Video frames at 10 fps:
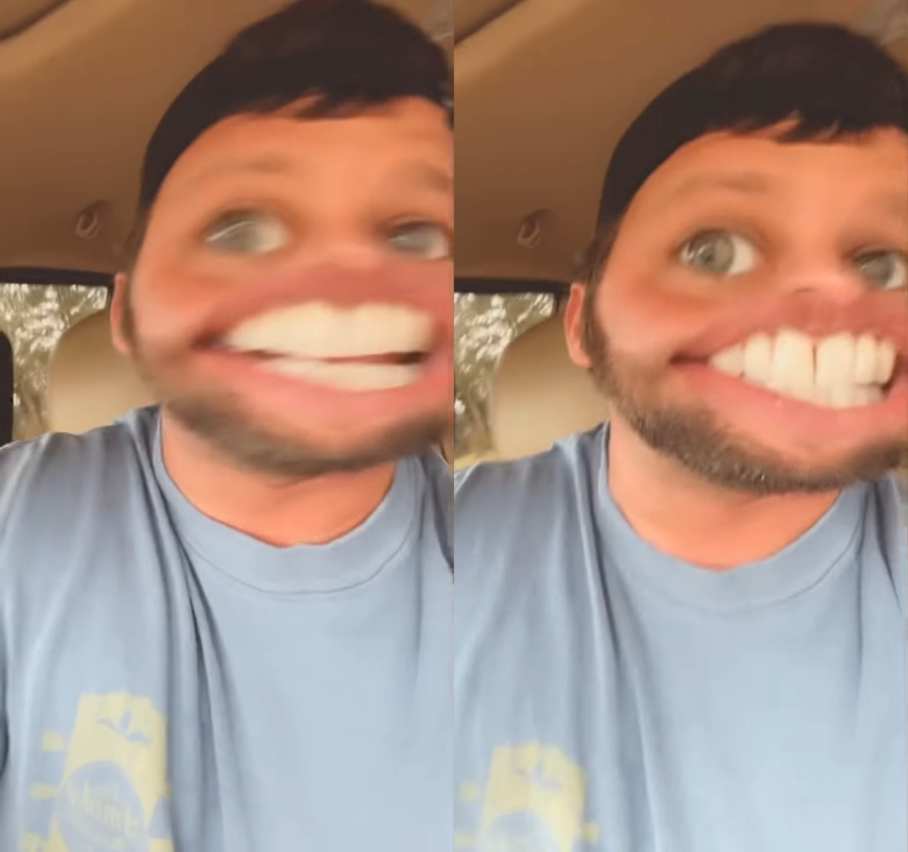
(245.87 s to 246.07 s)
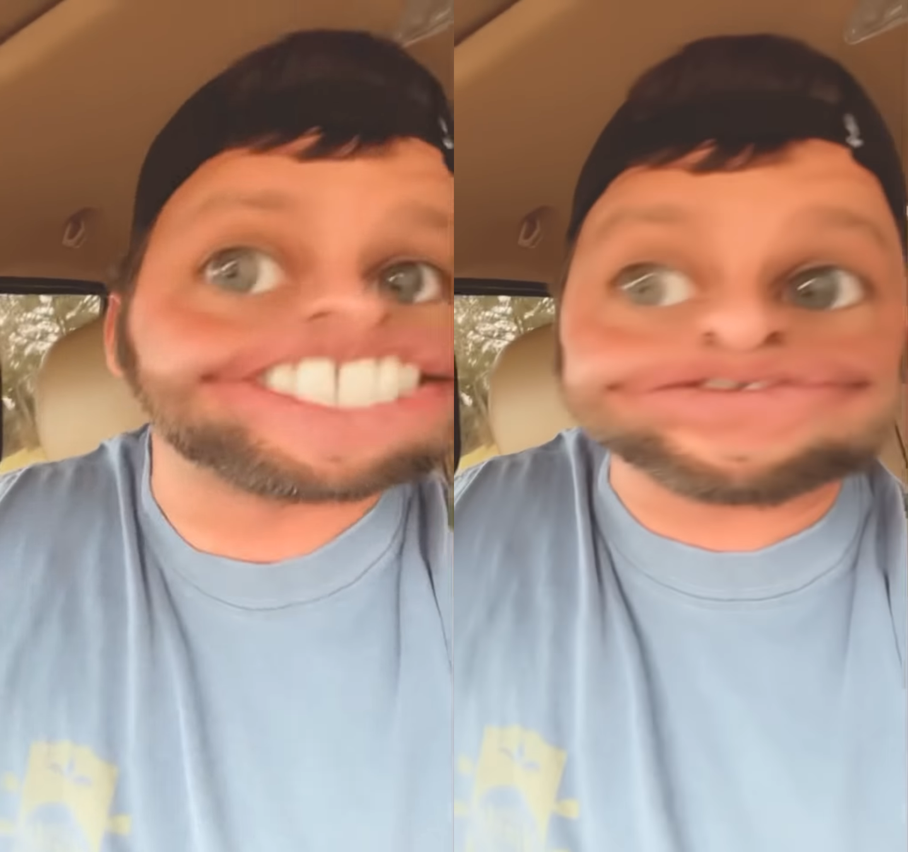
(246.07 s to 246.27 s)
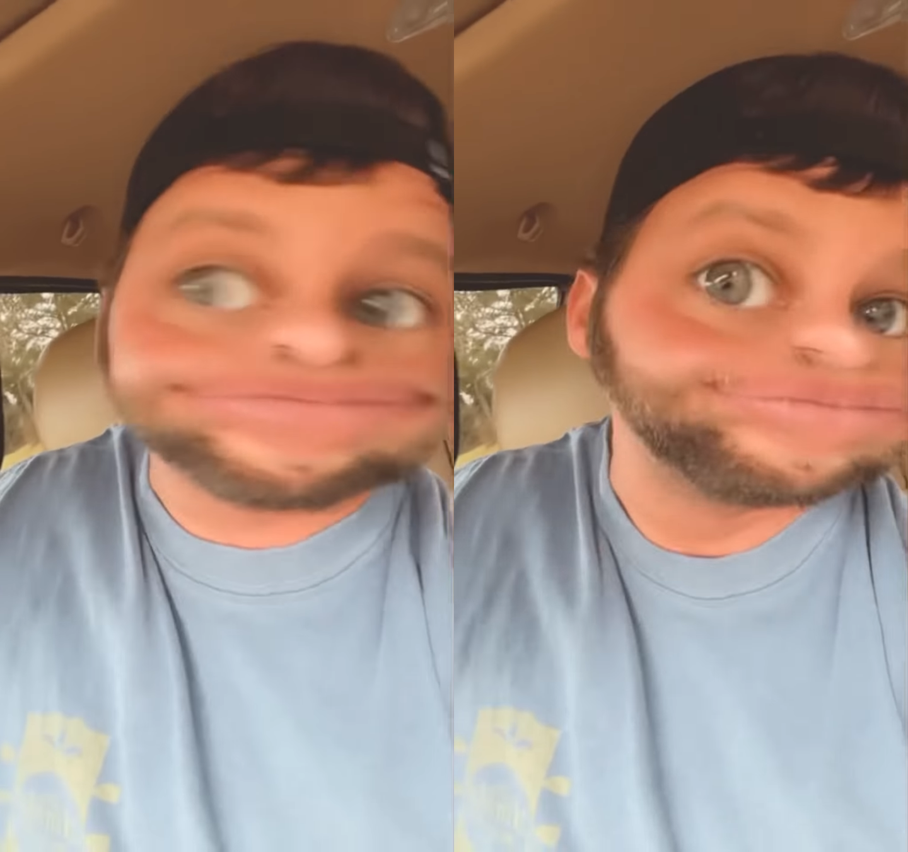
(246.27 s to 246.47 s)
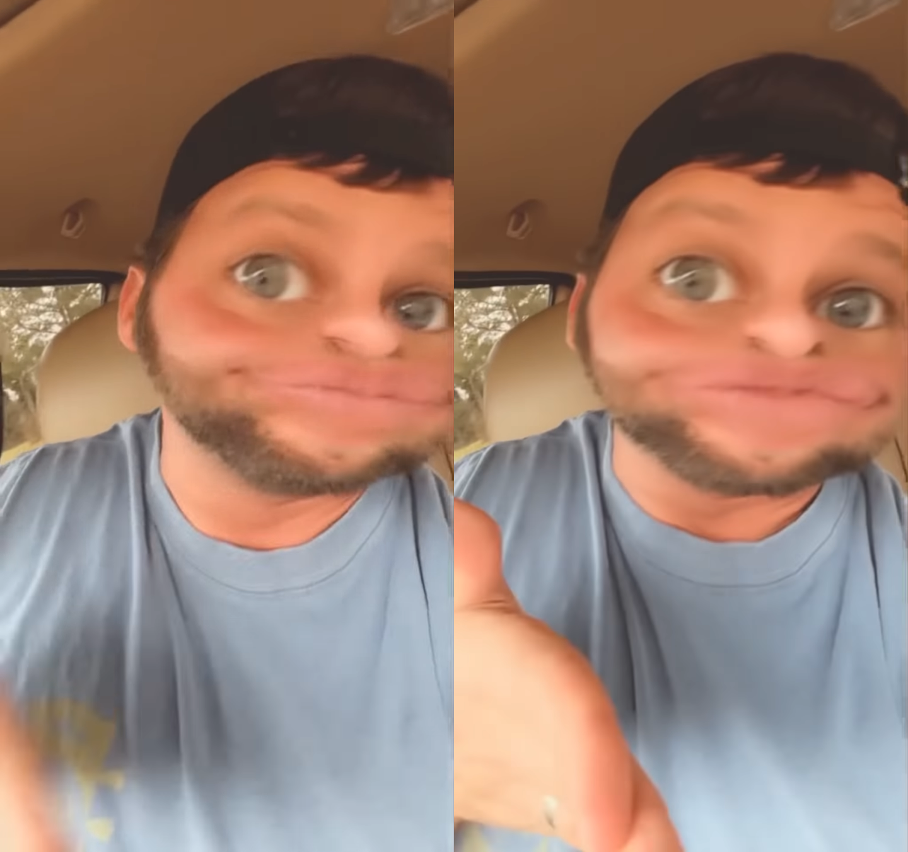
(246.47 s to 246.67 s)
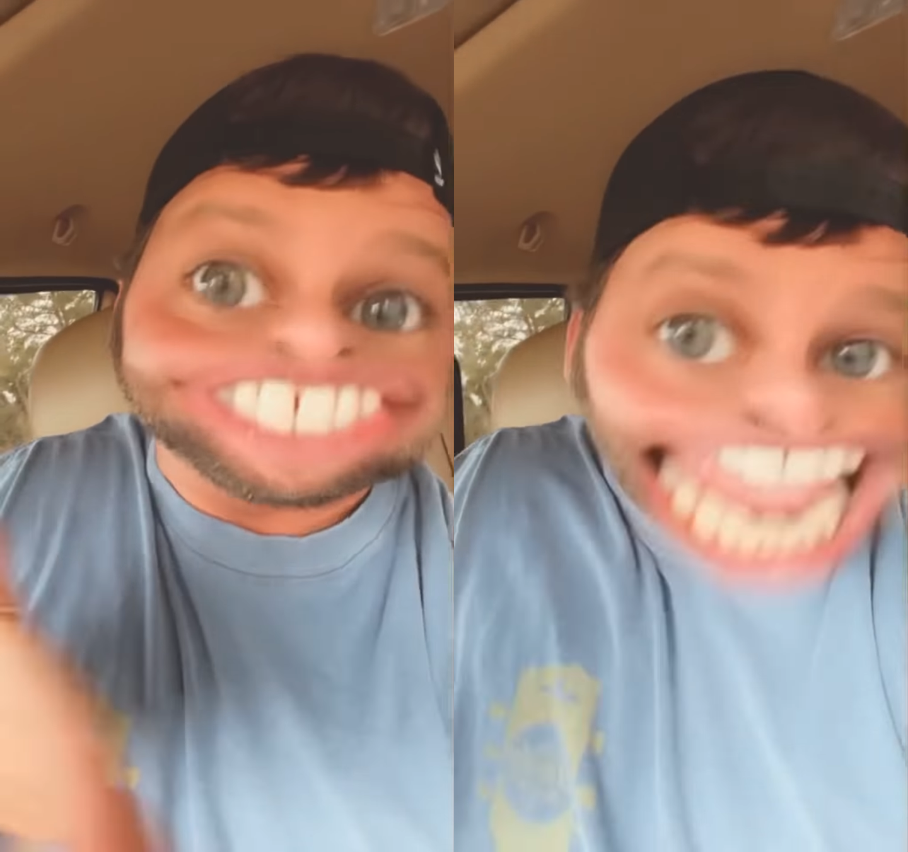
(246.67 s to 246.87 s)
is
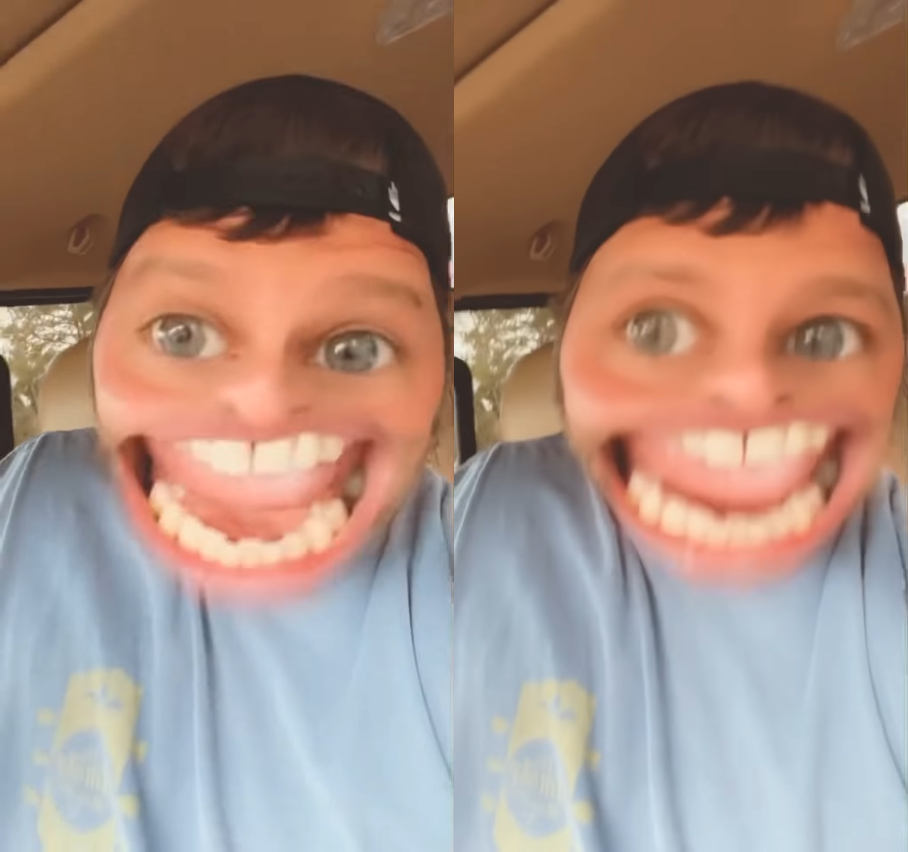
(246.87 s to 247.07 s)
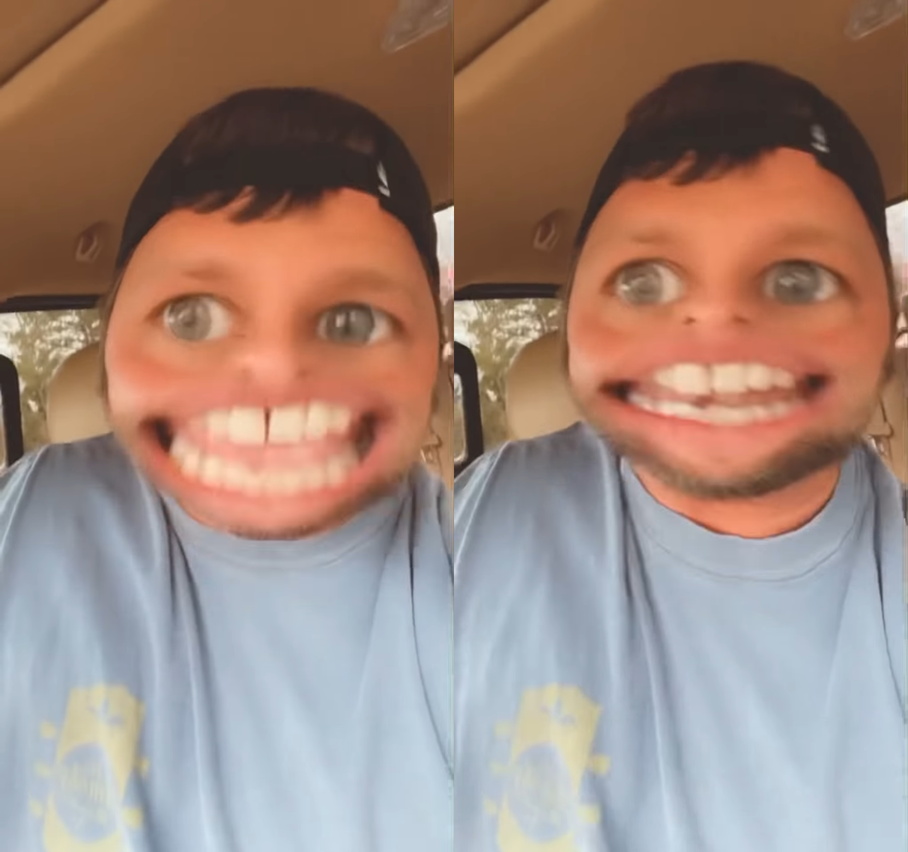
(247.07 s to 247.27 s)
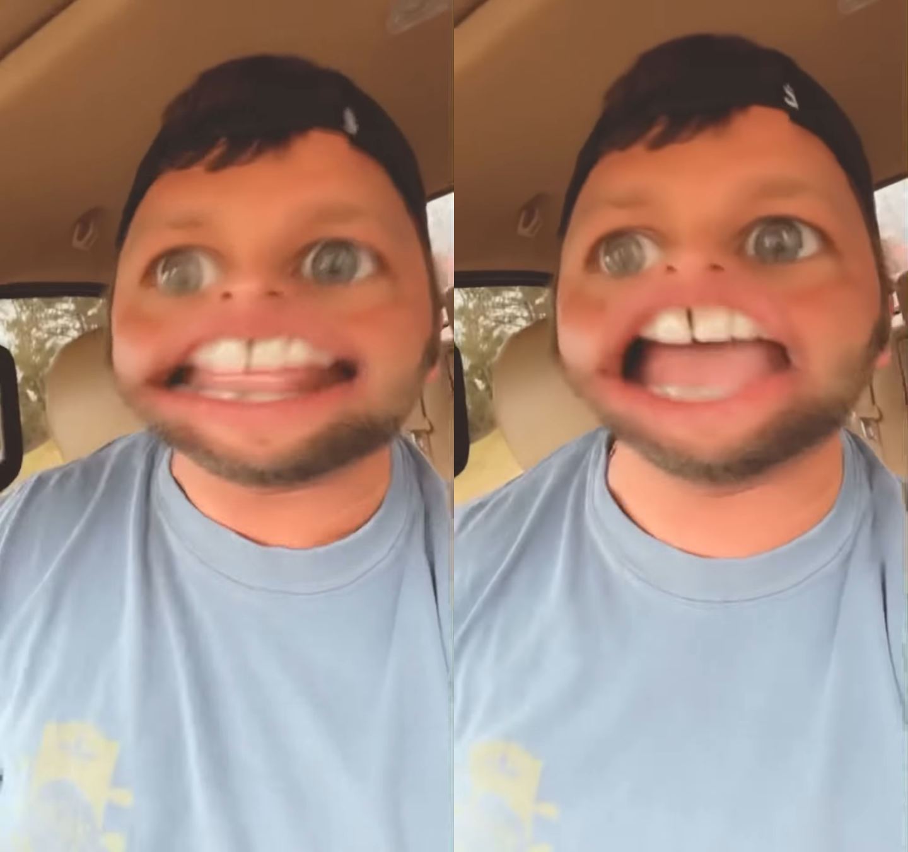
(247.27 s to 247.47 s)
dead,